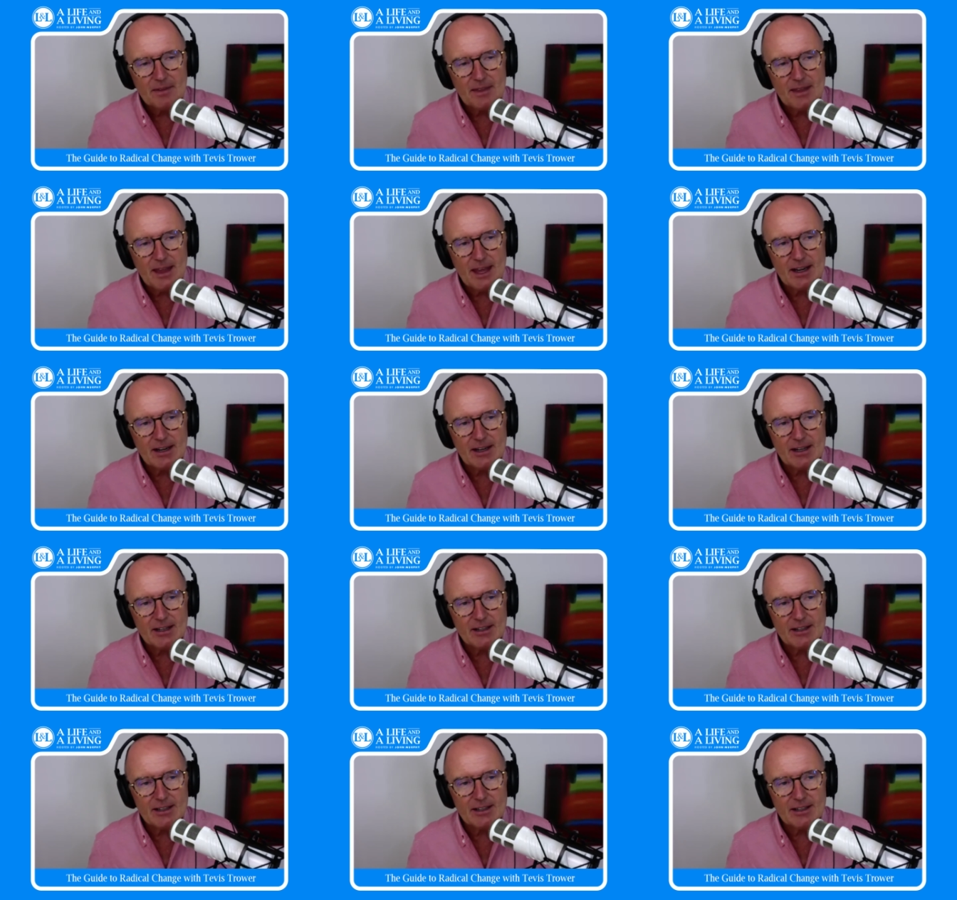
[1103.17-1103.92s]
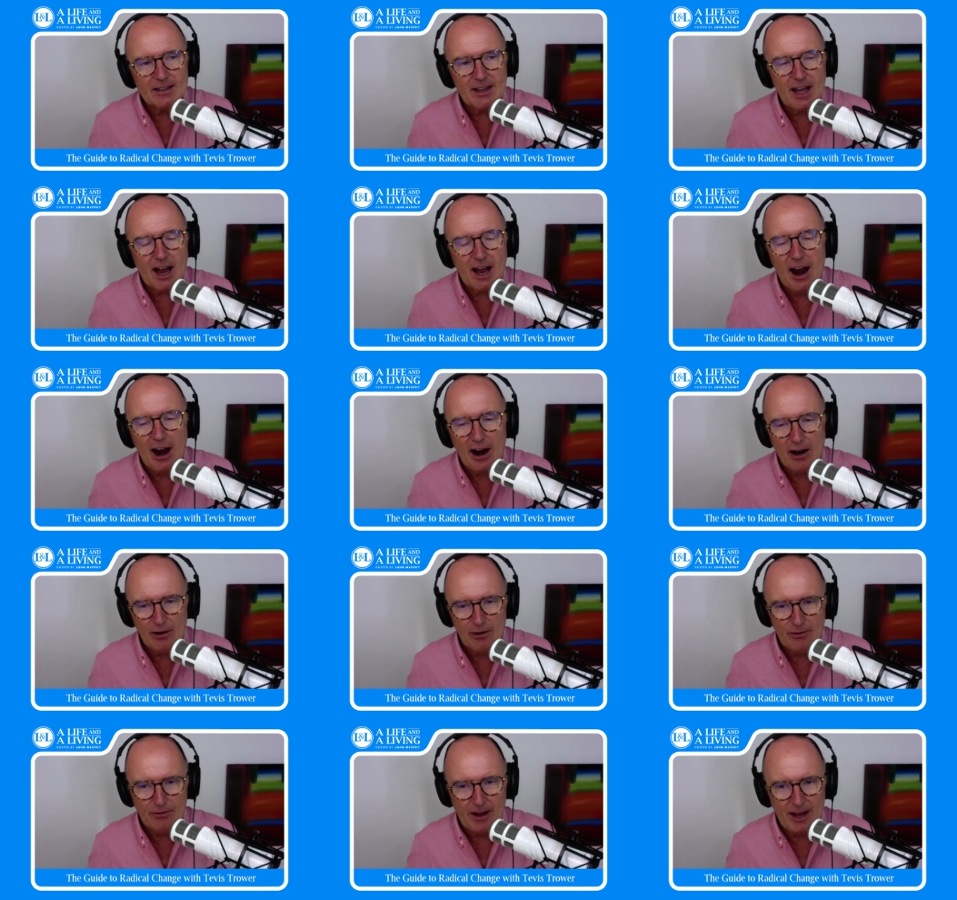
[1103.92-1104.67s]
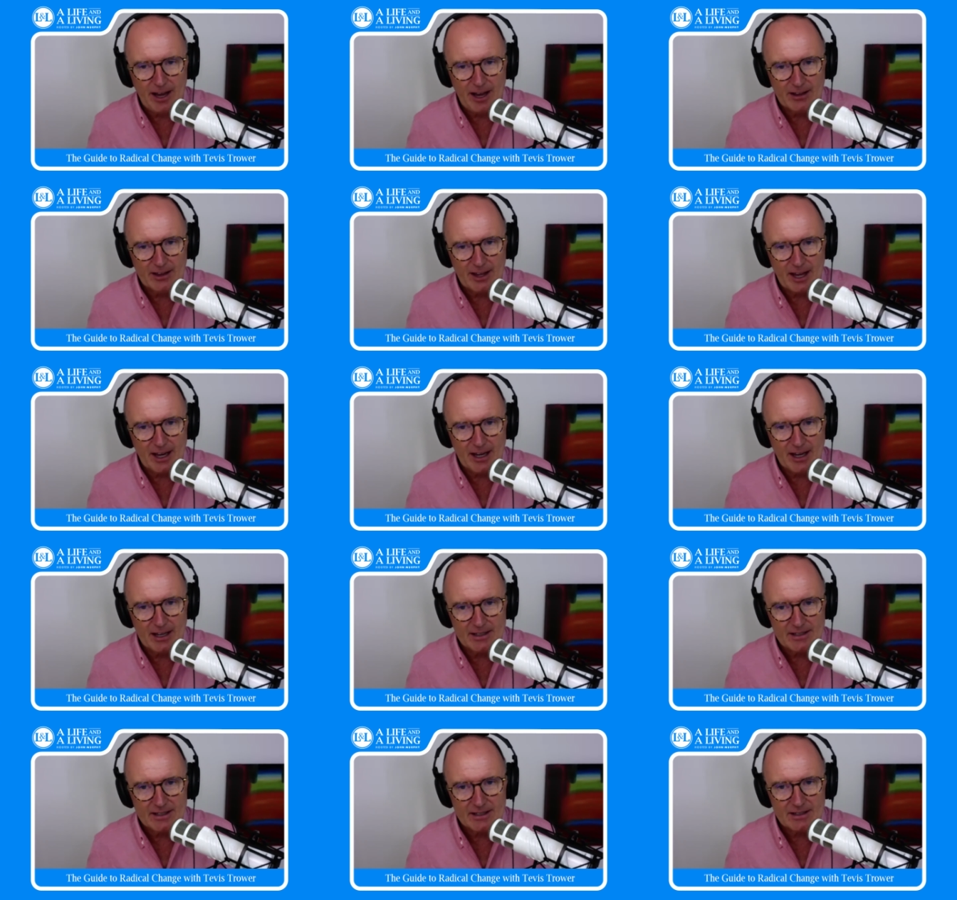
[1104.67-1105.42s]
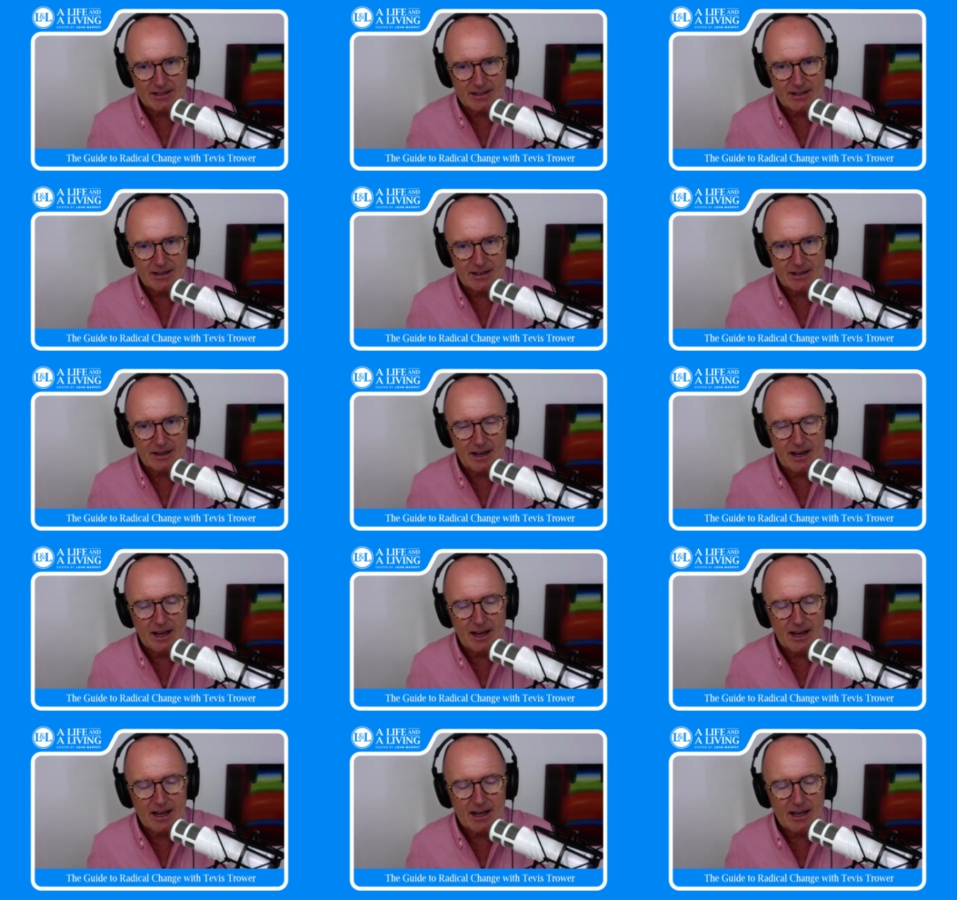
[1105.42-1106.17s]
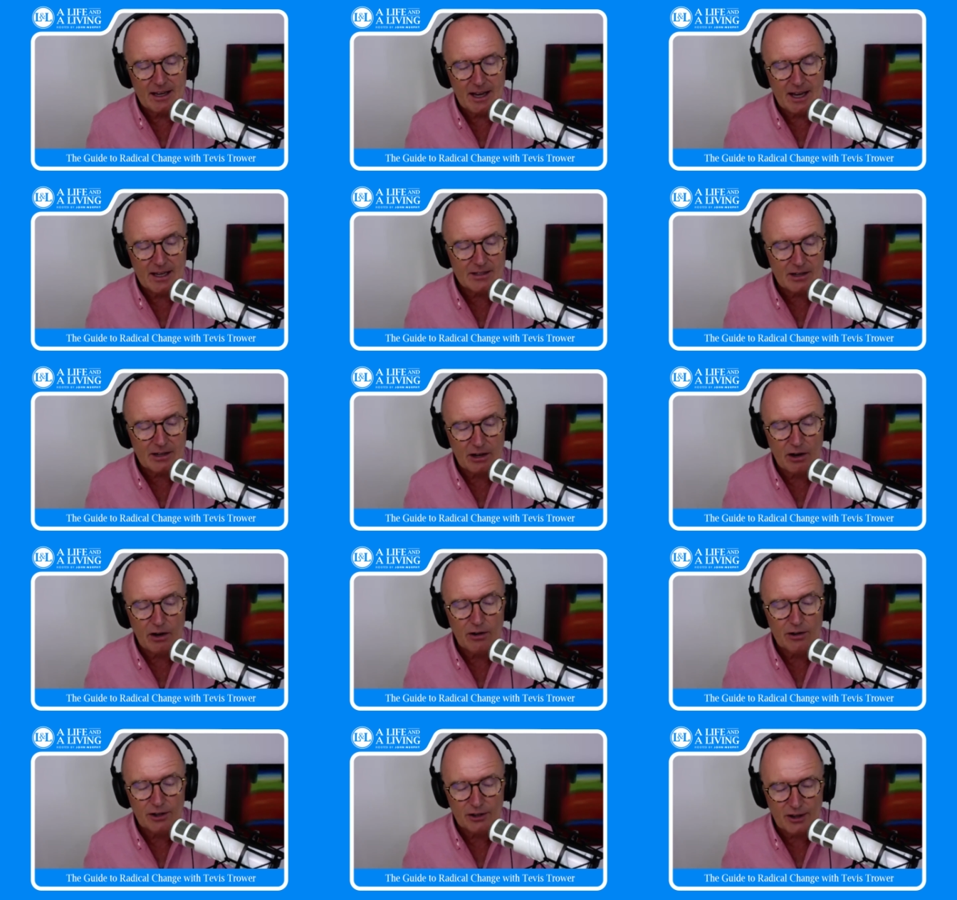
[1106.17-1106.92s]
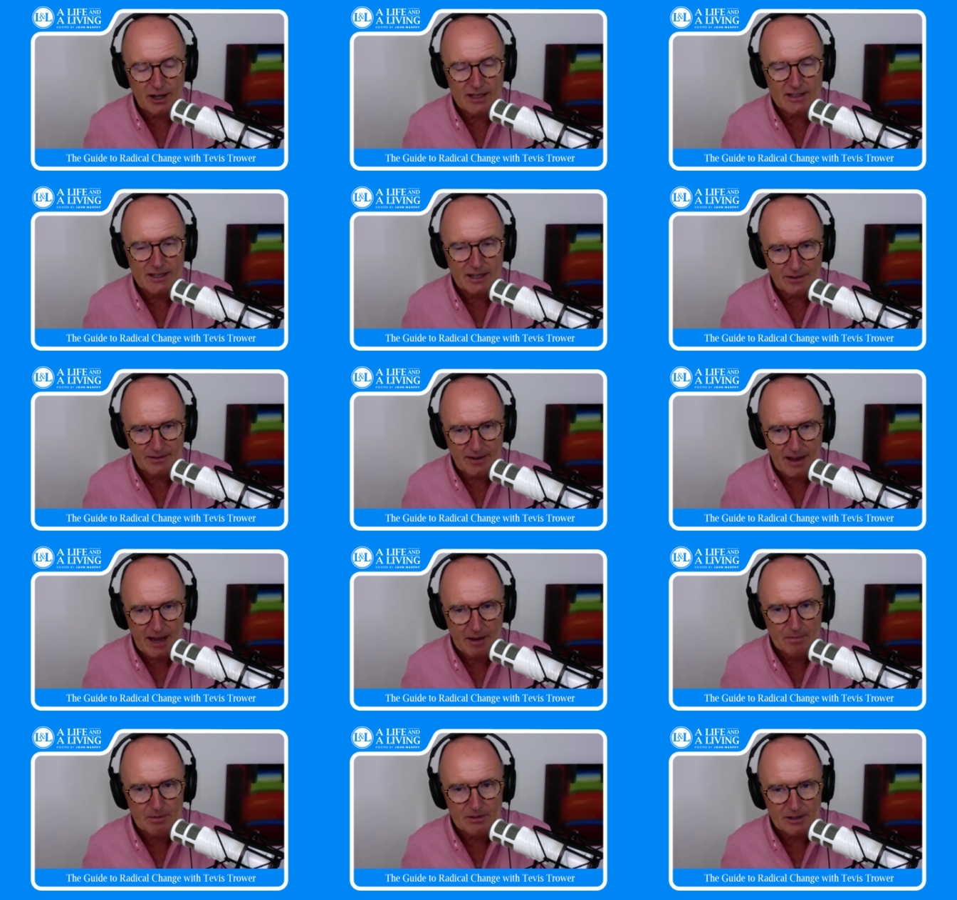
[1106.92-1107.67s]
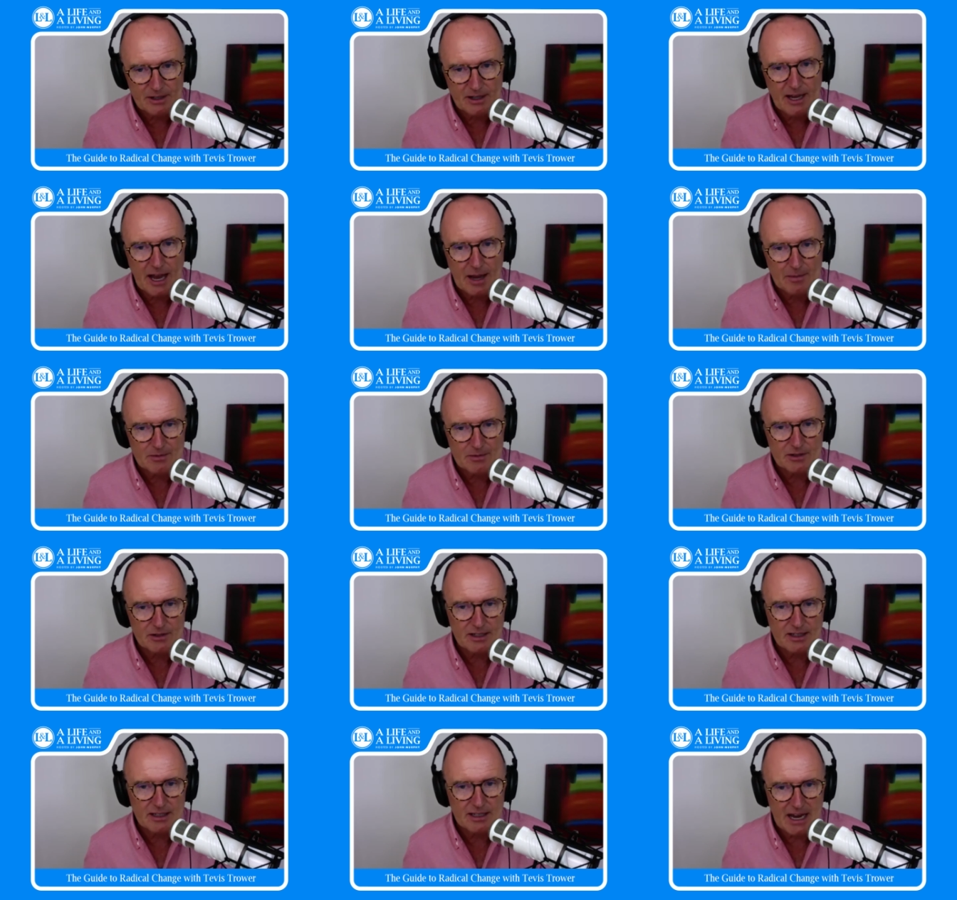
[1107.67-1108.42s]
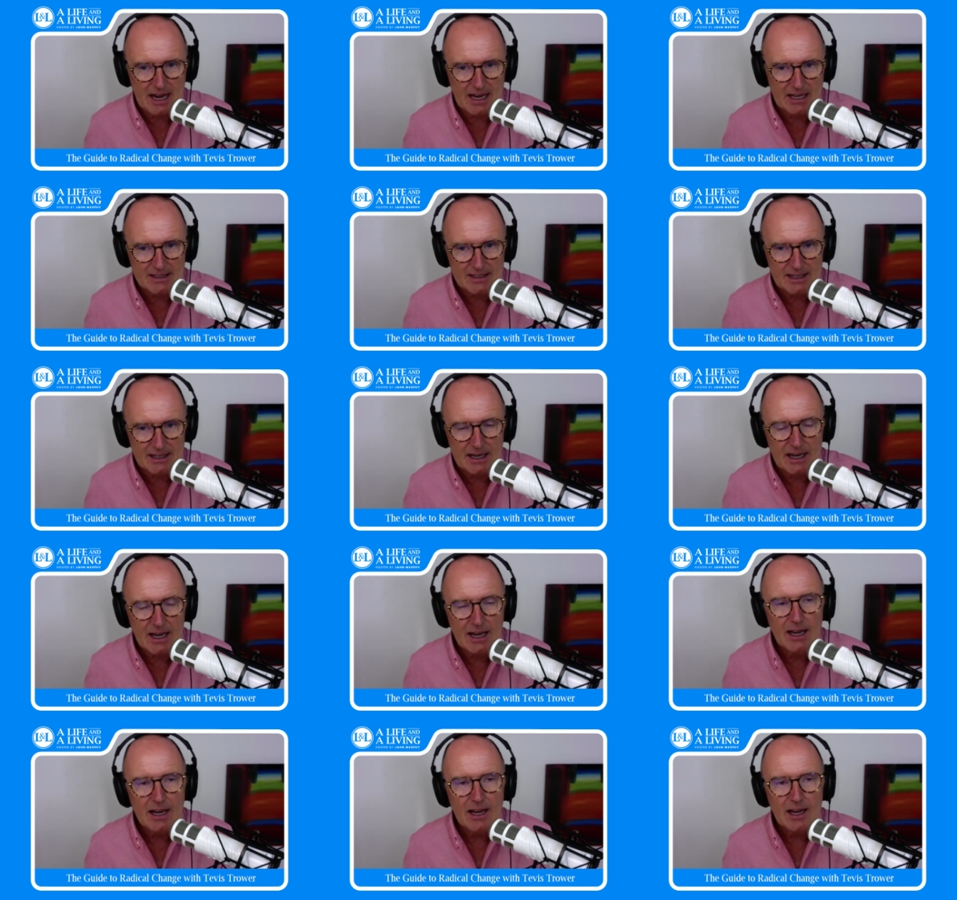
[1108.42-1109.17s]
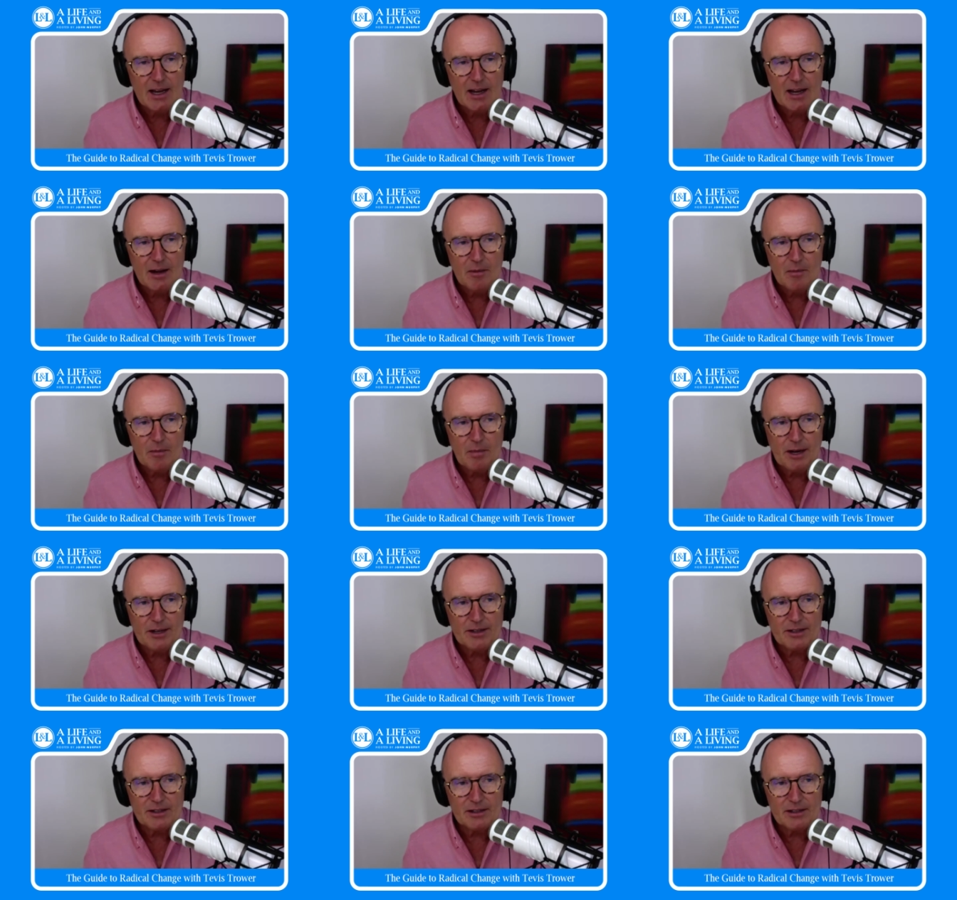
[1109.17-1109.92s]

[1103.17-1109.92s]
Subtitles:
Then the horrifying thing is, yes, all the things that have happened, absolutely ghastly, but